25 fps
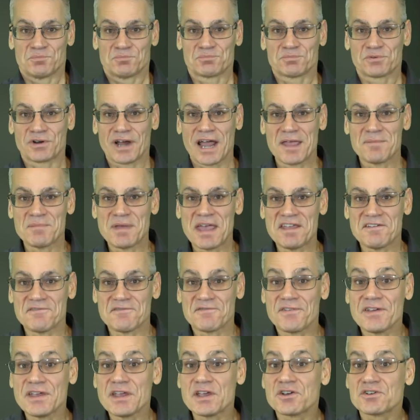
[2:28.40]
Primate
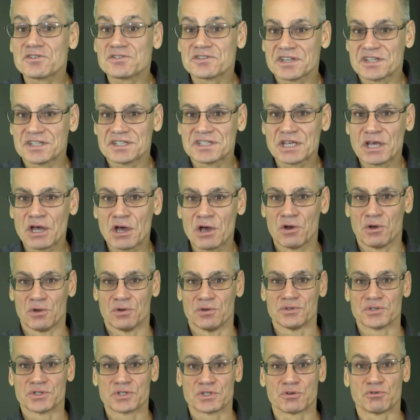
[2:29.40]
fingers and
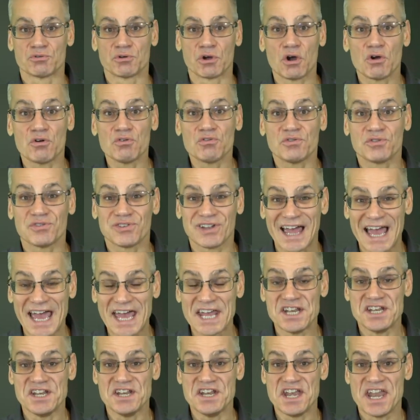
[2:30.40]
toes grow
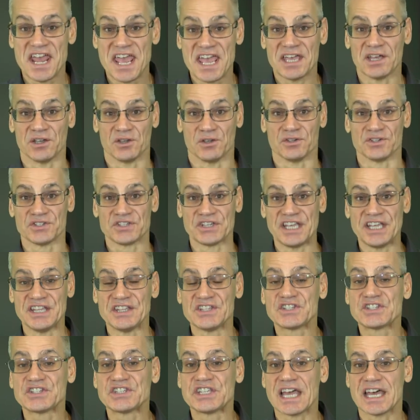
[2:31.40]
flattened nails
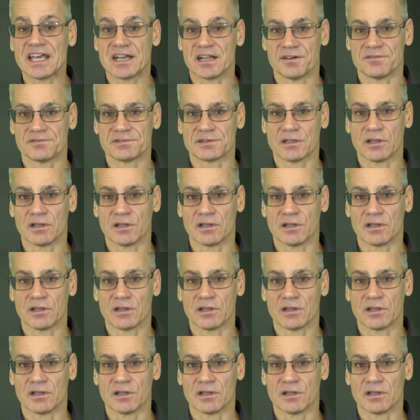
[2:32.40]
instead of